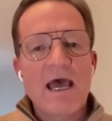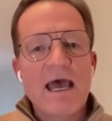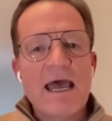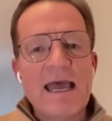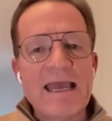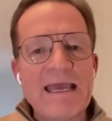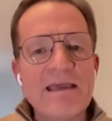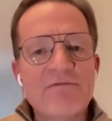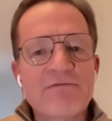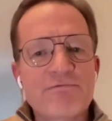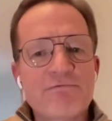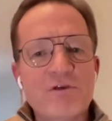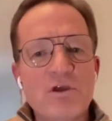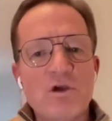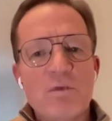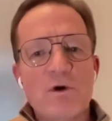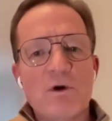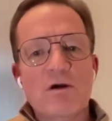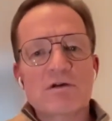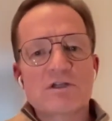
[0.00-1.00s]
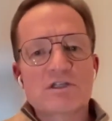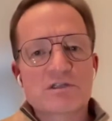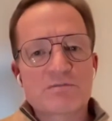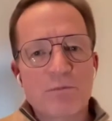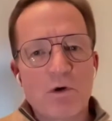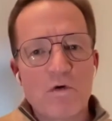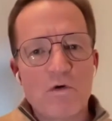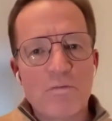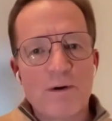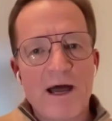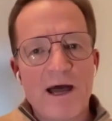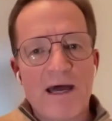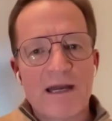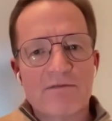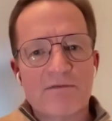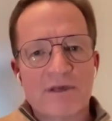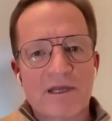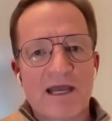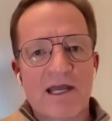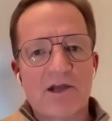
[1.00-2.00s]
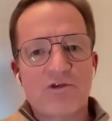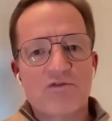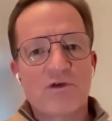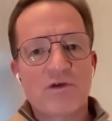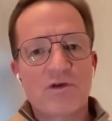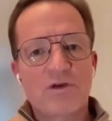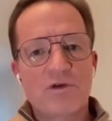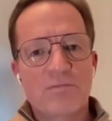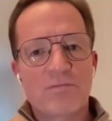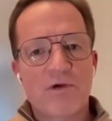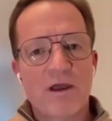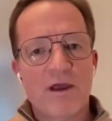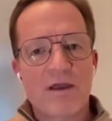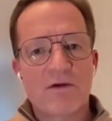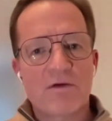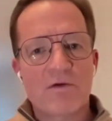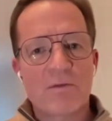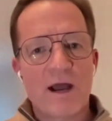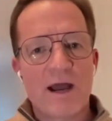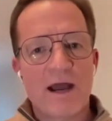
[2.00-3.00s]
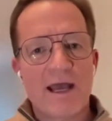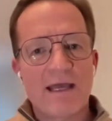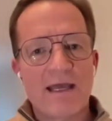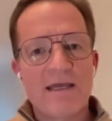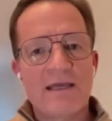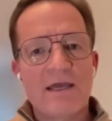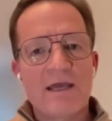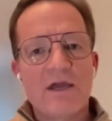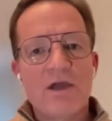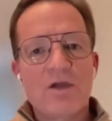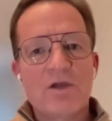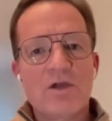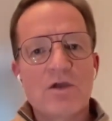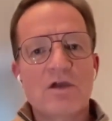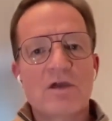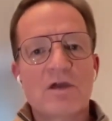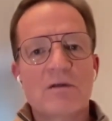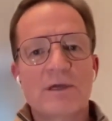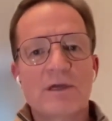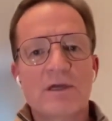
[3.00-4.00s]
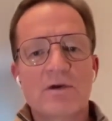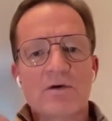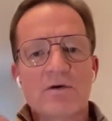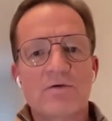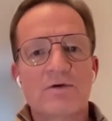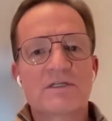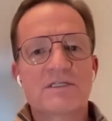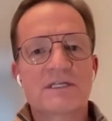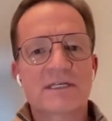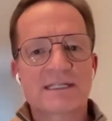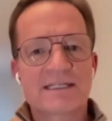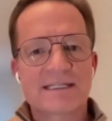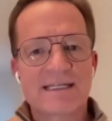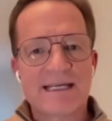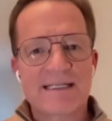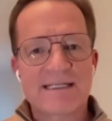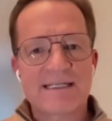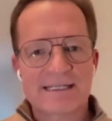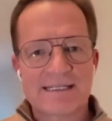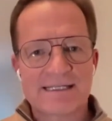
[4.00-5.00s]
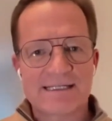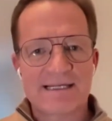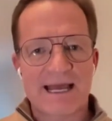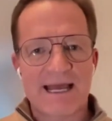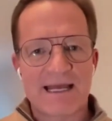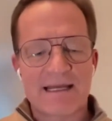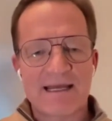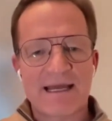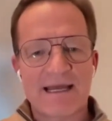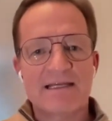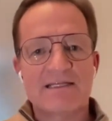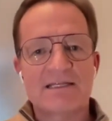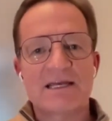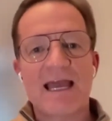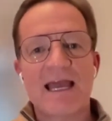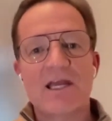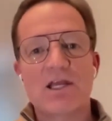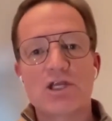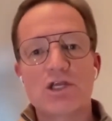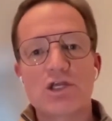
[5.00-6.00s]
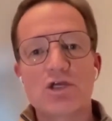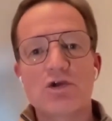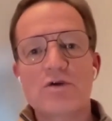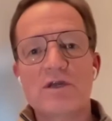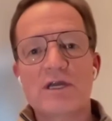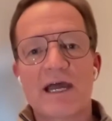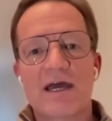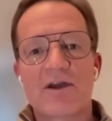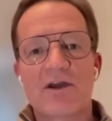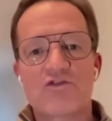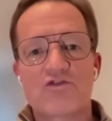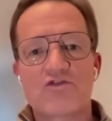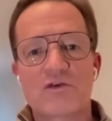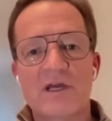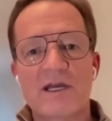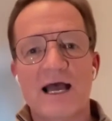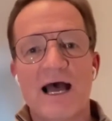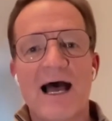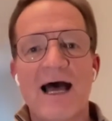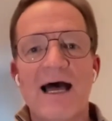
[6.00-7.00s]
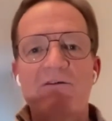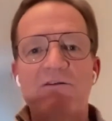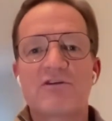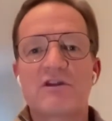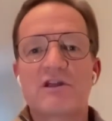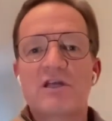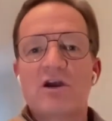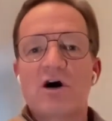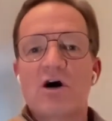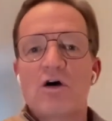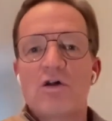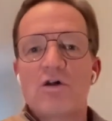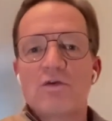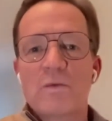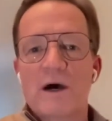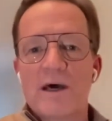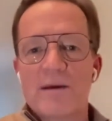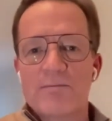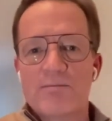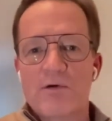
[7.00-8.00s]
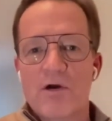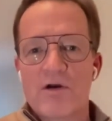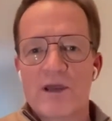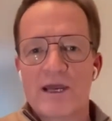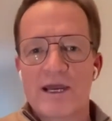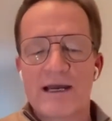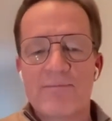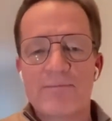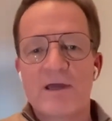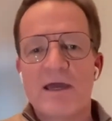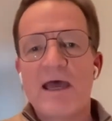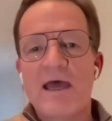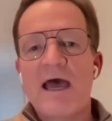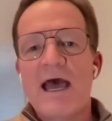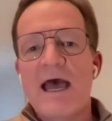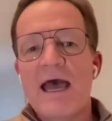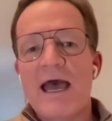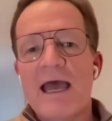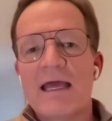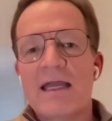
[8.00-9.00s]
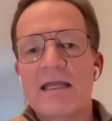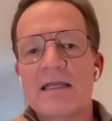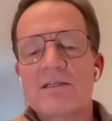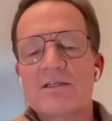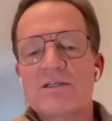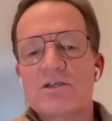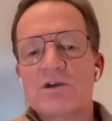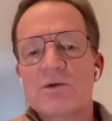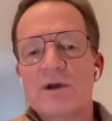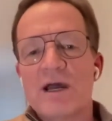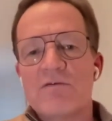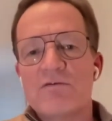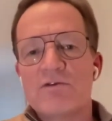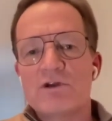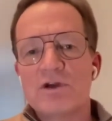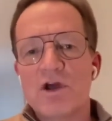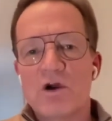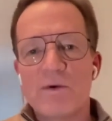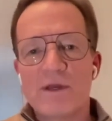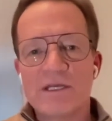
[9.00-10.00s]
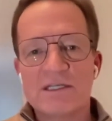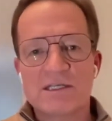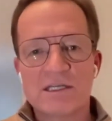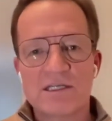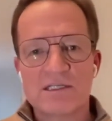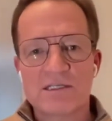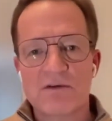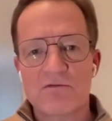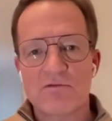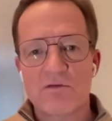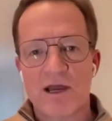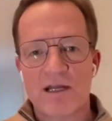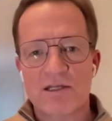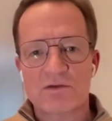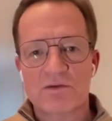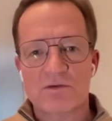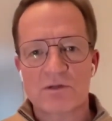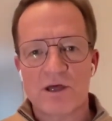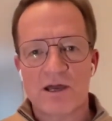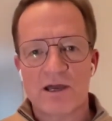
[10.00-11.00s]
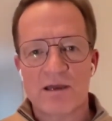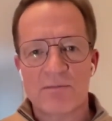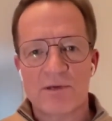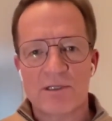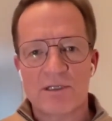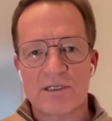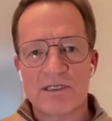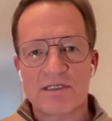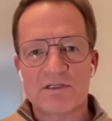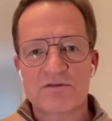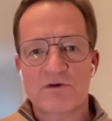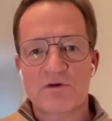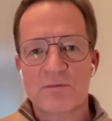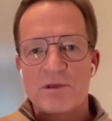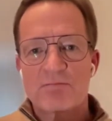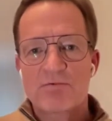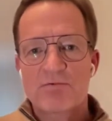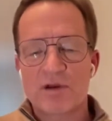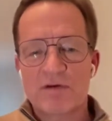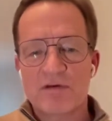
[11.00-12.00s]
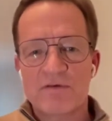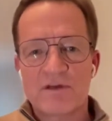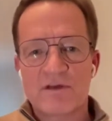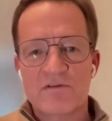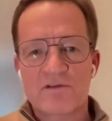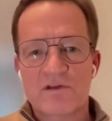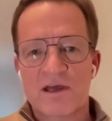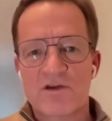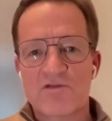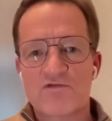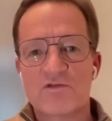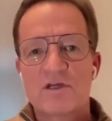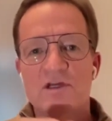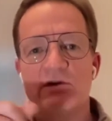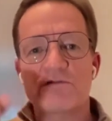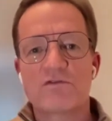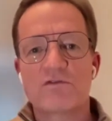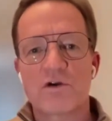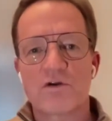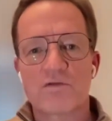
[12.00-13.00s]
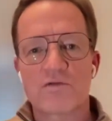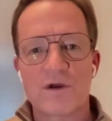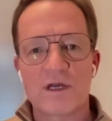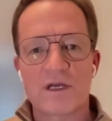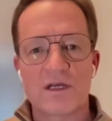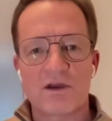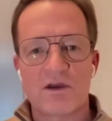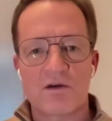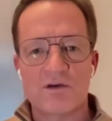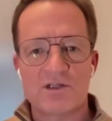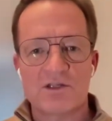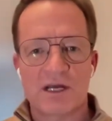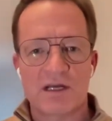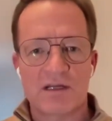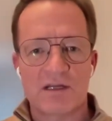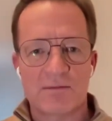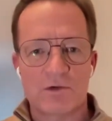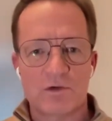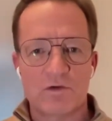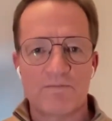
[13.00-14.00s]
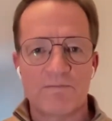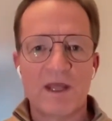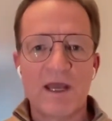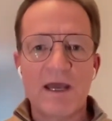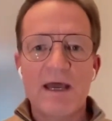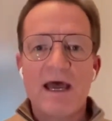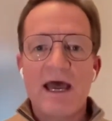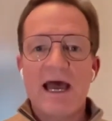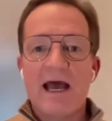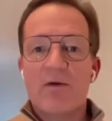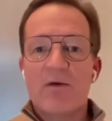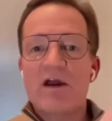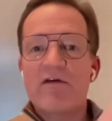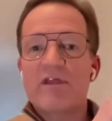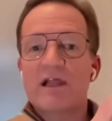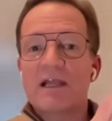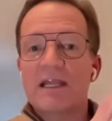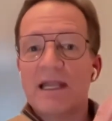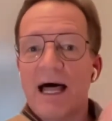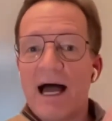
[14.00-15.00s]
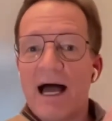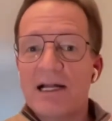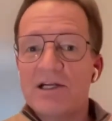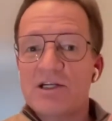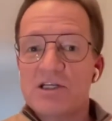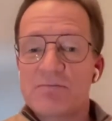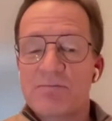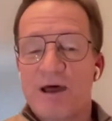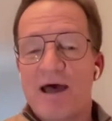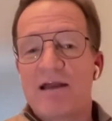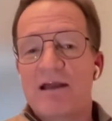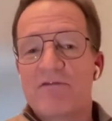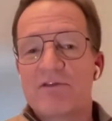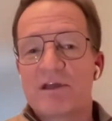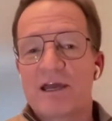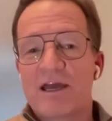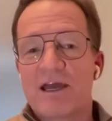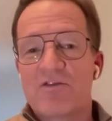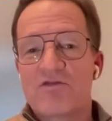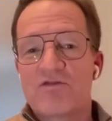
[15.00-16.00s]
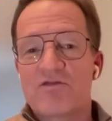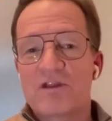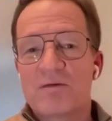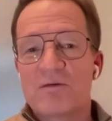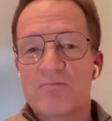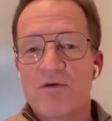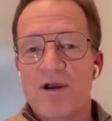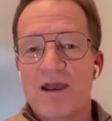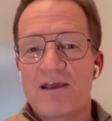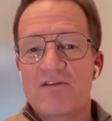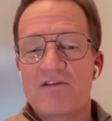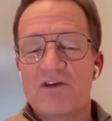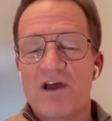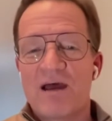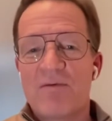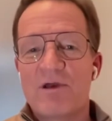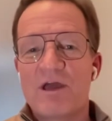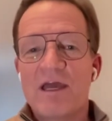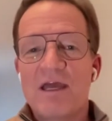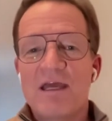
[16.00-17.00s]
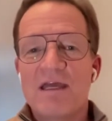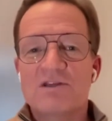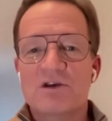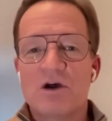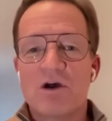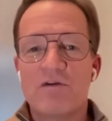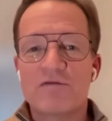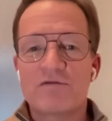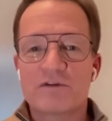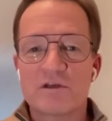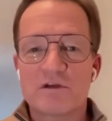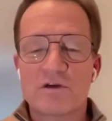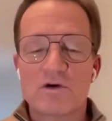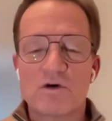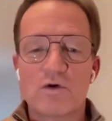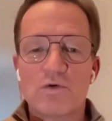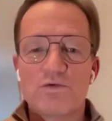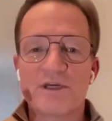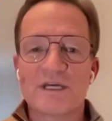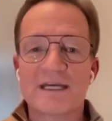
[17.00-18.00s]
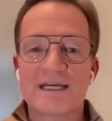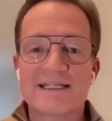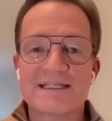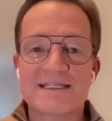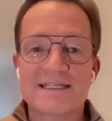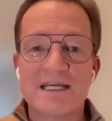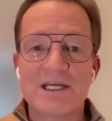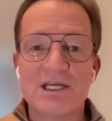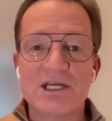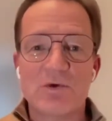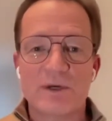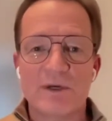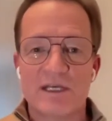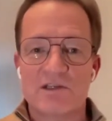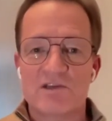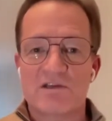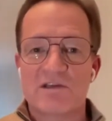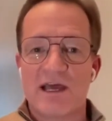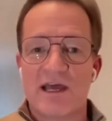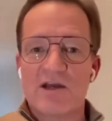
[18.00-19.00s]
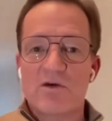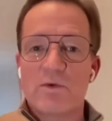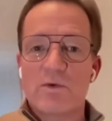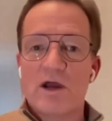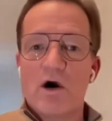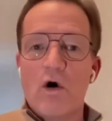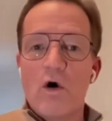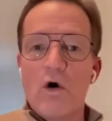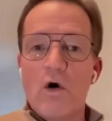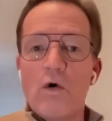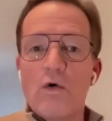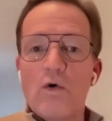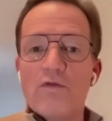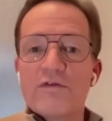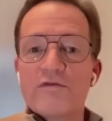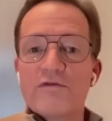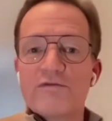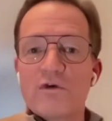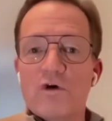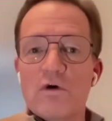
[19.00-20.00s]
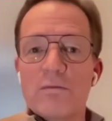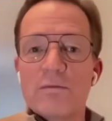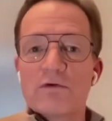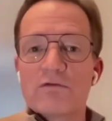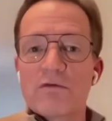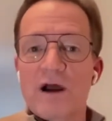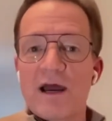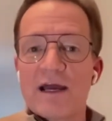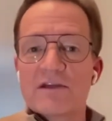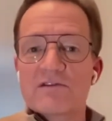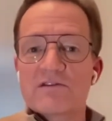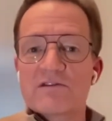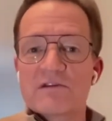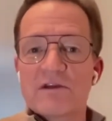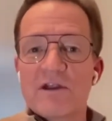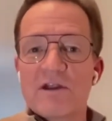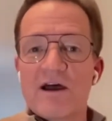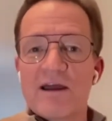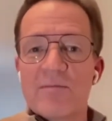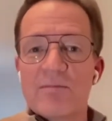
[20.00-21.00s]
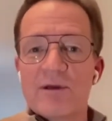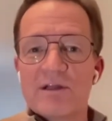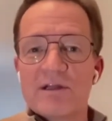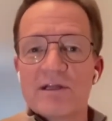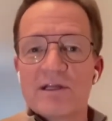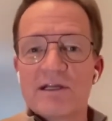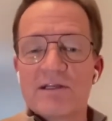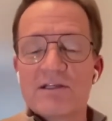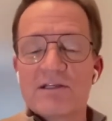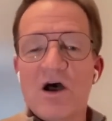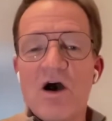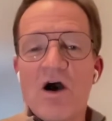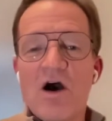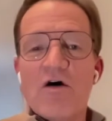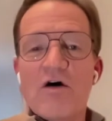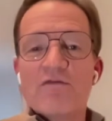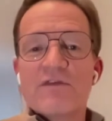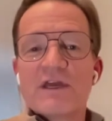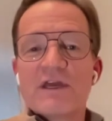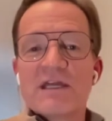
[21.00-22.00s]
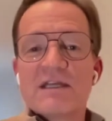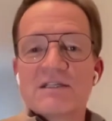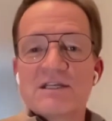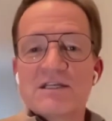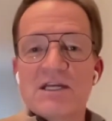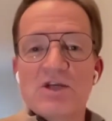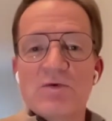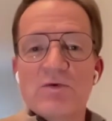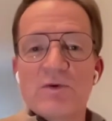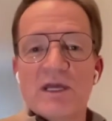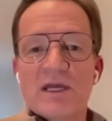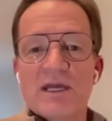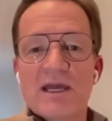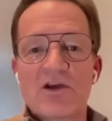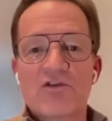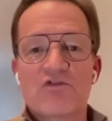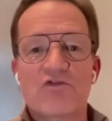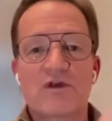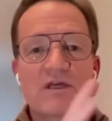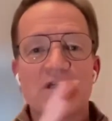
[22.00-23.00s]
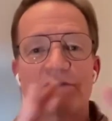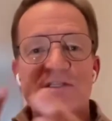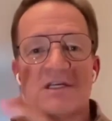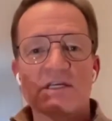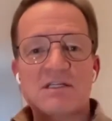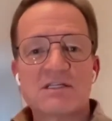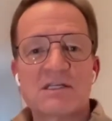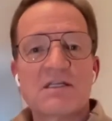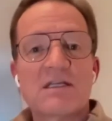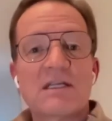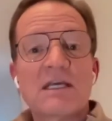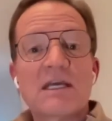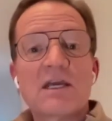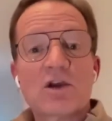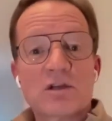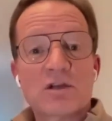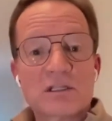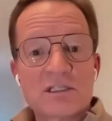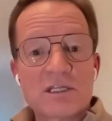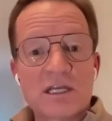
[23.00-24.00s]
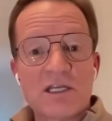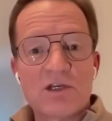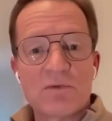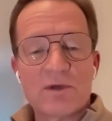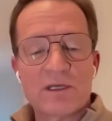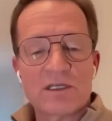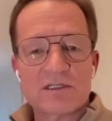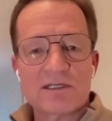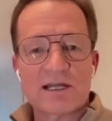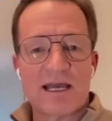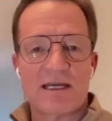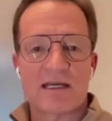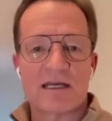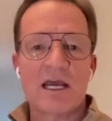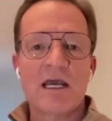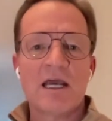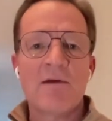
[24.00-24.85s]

If you are a small part of the country and you break away, you can be called a successor state. That is a new country after the old one broke up, and you have no existing rights or liabilities from the previous country, and you've got to renegotiate them all. Mm. However, the largest part of the country that breaks up is often called the continuing state, where all the former rights and liabilities of the continuing country exist in the continuing state.